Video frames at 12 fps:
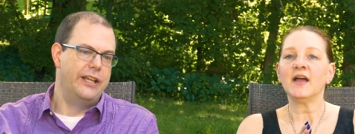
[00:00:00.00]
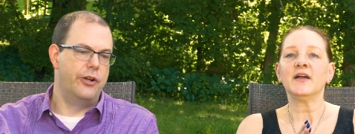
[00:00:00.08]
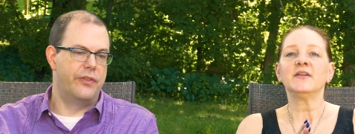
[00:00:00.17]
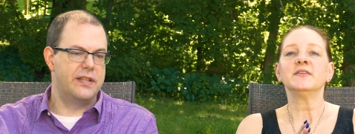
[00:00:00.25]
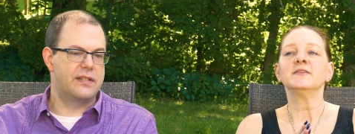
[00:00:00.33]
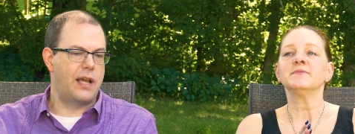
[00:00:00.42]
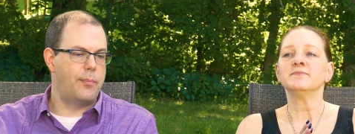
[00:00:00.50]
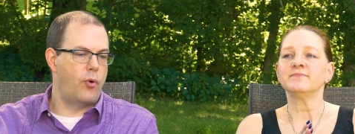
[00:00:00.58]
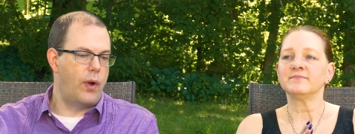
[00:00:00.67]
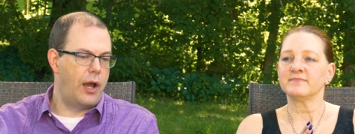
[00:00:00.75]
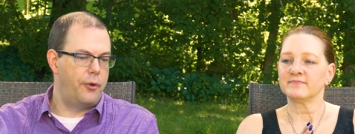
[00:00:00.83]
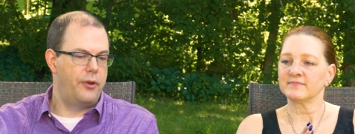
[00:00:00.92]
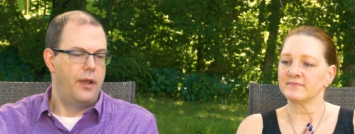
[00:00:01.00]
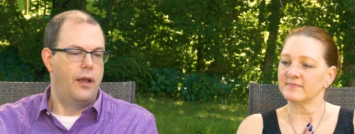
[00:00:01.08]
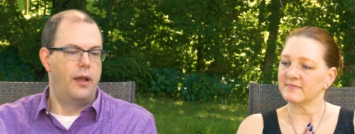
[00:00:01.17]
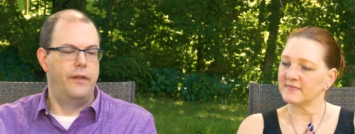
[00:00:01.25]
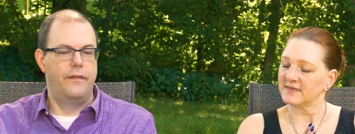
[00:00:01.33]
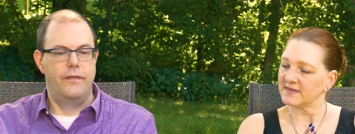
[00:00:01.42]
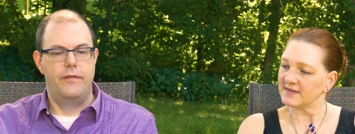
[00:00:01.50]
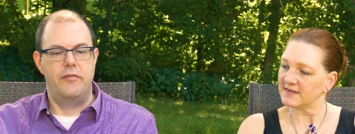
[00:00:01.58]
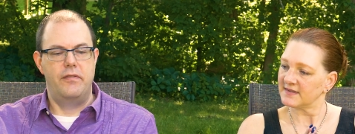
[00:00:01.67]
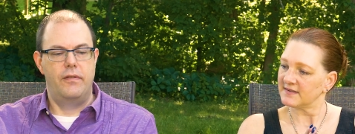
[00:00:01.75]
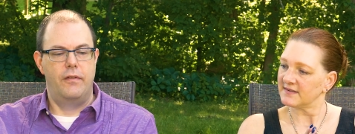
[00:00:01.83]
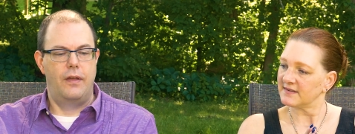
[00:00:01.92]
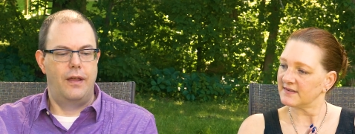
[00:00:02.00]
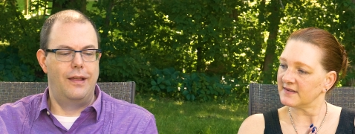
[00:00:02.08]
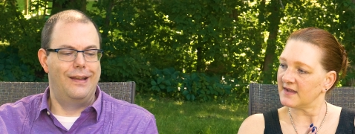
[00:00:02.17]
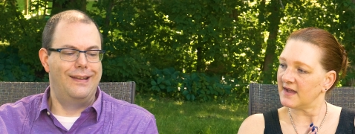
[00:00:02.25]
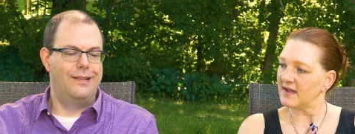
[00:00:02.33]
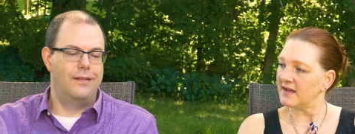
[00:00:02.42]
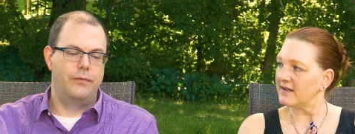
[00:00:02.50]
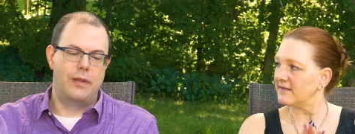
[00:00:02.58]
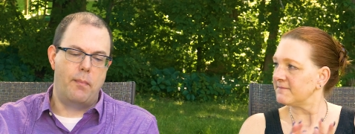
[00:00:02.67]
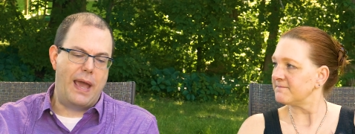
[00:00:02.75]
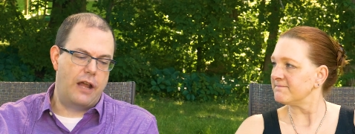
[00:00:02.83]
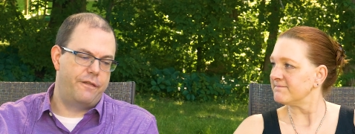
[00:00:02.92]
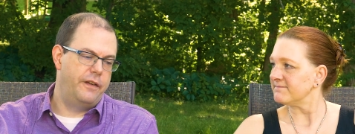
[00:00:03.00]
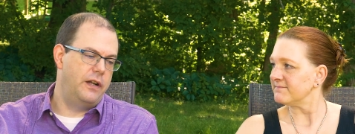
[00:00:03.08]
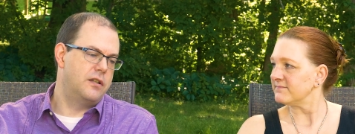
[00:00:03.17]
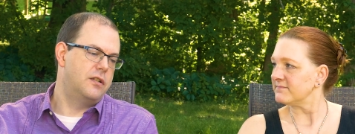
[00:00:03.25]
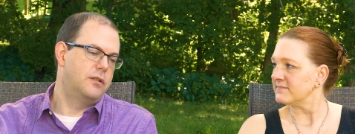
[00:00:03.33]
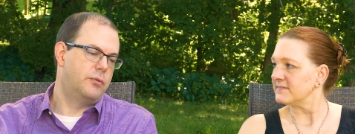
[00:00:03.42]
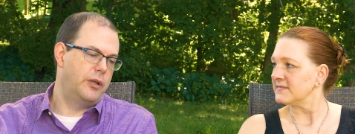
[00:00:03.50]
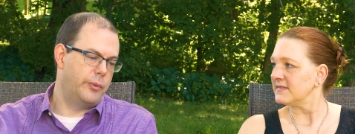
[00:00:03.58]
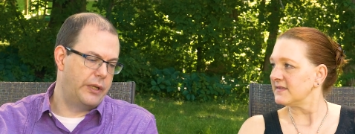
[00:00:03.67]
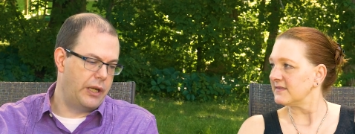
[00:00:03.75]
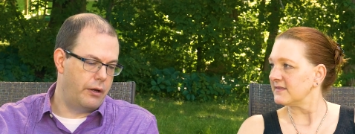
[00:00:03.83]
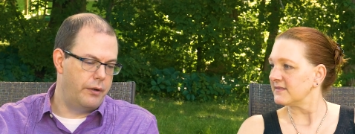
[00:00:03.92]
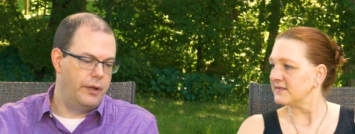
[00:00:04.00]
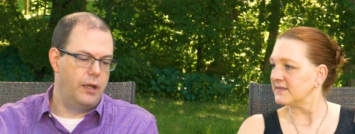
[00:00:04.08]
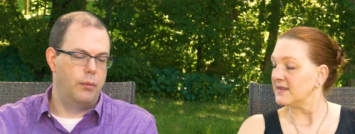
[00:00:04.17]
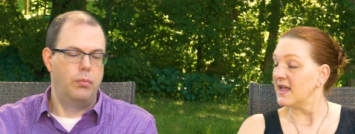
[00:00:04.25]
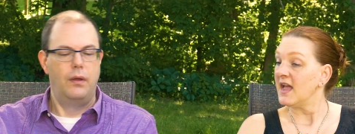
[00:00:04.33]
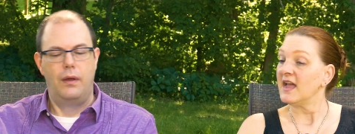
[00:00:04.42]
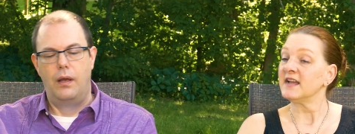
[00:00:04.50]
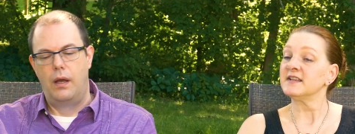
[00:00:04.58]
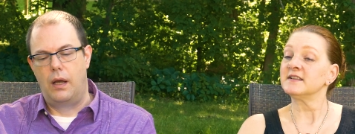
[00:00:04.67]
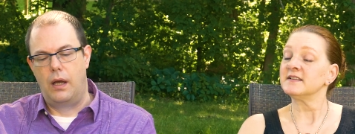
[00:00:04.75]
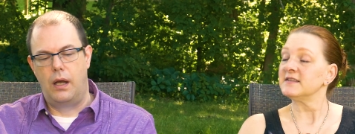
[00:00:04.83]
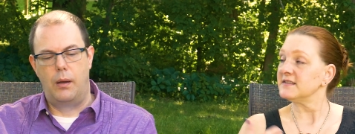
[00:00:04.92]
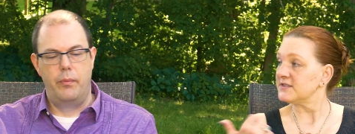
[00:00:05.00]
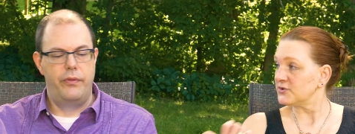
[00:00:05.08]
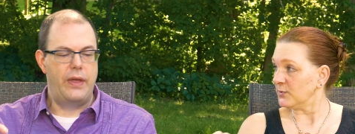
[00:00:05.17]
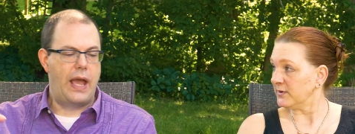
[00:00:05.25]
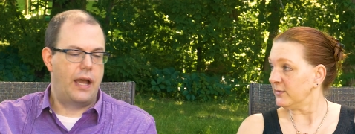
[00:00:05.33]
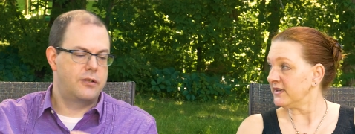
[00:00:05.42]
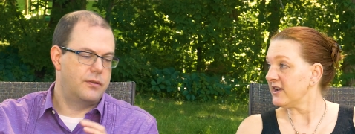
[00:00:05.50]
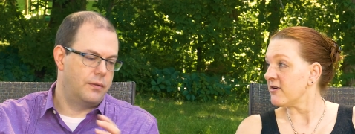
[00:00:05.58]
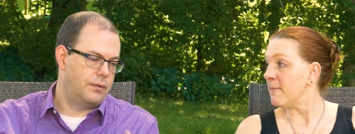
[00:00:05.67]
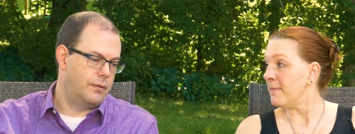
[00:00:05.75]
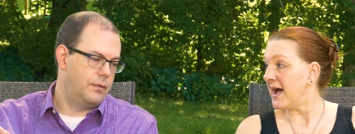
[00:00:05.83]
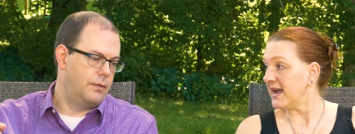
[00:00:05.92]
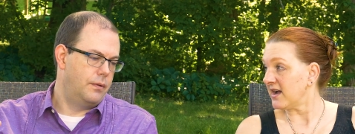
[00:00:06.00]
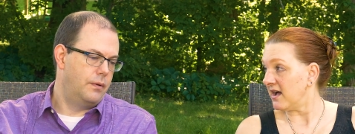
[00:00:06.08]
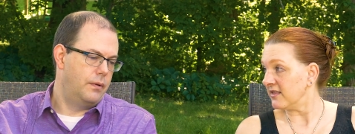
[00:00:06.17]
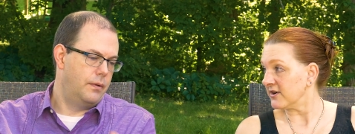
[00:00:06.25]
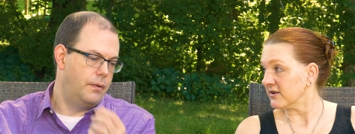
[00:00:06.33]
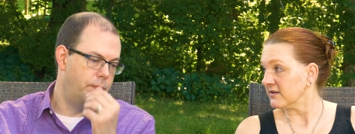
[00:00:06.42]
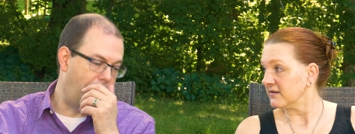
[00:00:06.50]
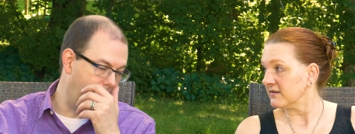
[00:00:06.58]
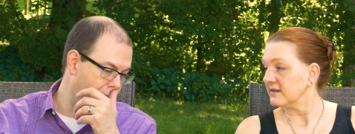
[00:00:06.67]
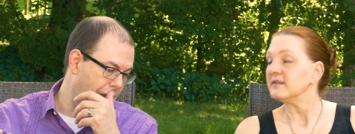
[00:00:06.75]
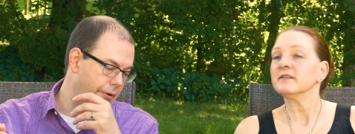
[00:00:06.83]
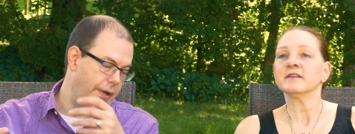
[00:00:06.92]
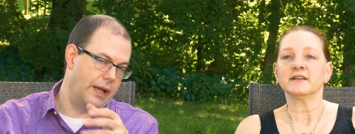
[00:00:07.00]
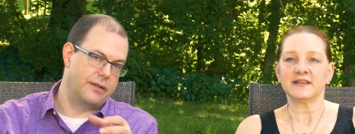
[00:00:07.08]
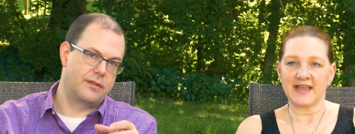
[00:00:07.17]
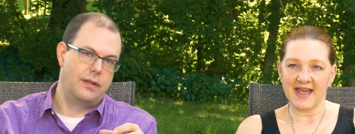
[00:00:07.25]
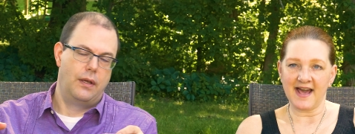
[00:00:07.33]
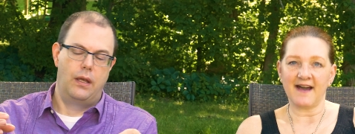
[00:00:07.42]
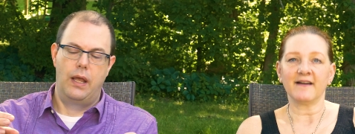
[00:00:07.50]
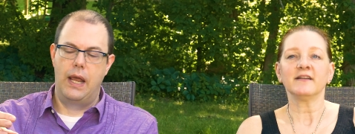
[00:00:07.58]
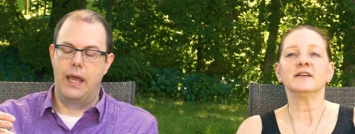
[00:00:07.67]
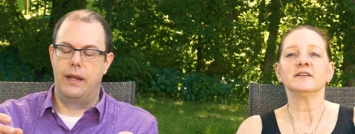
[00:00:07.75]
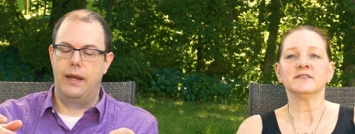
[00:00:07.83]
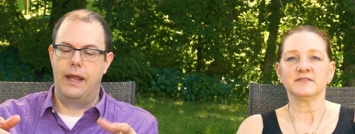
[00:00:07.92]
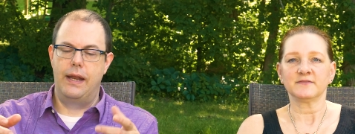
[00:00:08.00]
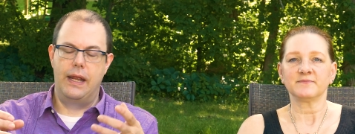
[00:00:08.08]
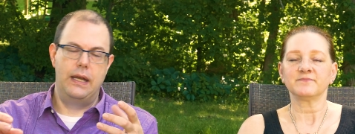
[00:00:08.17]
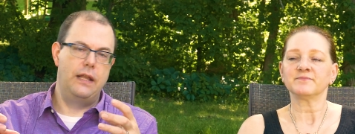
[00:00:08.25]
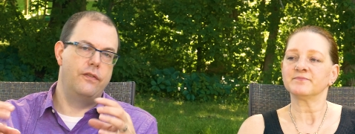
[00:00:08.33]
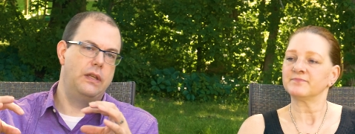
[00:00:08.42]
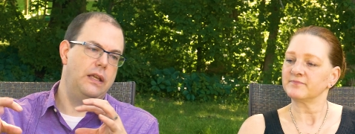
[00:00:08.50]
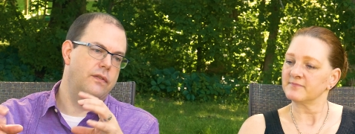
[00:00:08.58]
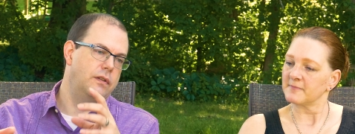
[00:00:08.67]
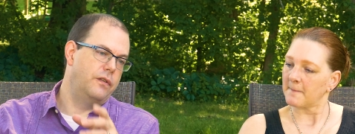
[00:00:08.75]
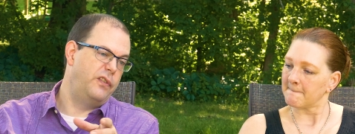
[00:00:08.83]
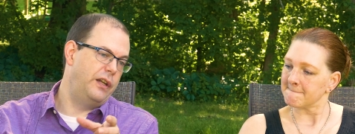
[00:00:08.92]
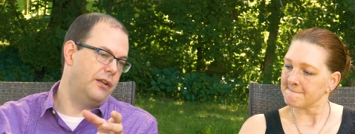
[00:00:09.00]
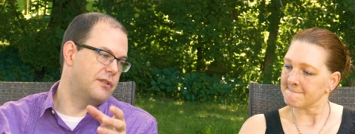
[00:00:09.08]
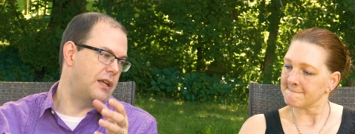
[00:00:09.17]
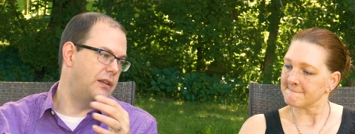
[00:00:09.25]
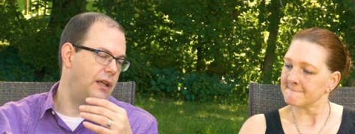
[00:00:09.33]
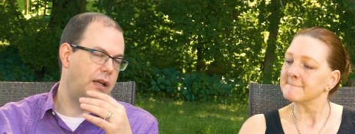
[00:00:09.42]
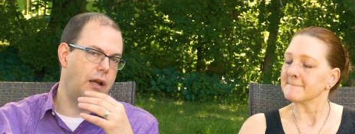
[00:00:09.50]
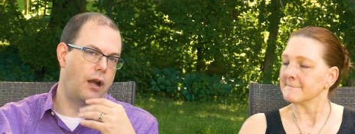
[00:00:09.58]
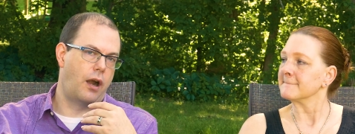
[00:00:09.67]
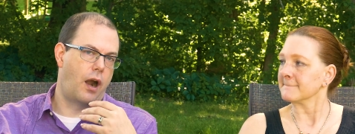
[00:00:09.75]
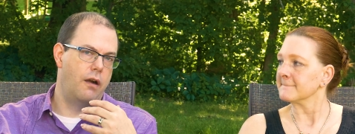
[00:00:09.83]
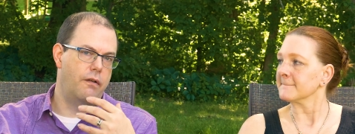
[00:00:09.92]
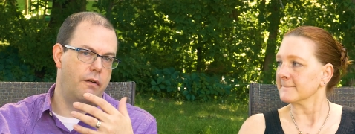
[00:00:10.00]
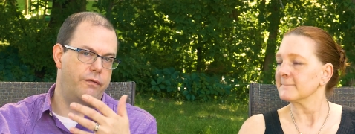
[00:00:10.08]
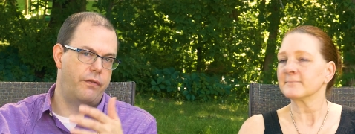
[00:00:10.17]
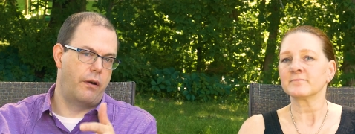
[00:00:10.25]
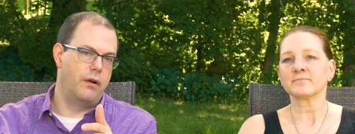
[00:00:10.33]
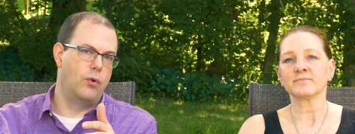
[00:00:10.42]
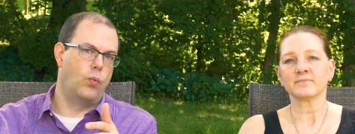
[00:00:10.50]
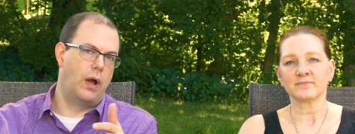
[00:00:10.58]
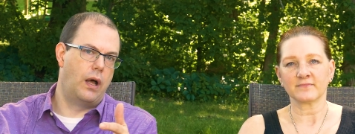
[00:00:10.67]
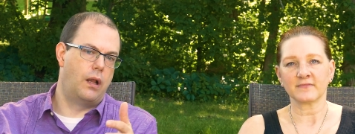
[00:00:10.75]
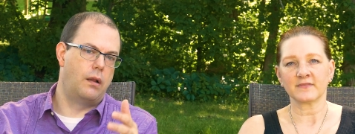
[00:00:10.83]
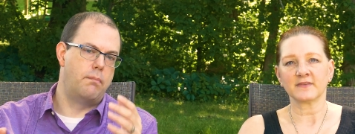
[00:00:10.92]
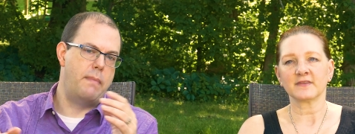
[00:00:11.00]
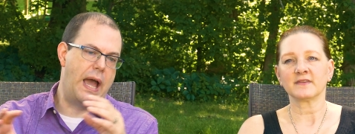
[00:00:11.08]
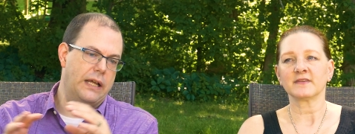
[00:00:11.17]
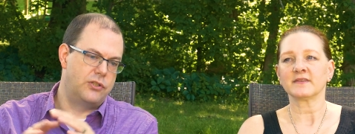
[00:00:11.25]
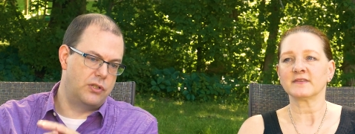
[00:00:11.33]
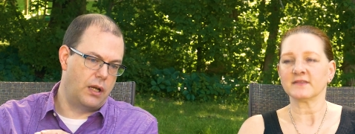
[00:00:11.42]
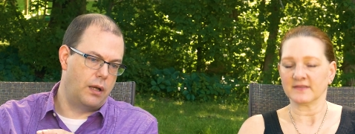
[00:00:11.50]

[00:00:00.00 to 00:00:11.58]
Speaker 1: You know, this time around, the, the, the matte finish, the 21 karat nib, um, 21 karat bicolor. Bicolor, yes. Yeah. And, and, and even even the finials, I think, are, are, are very well matched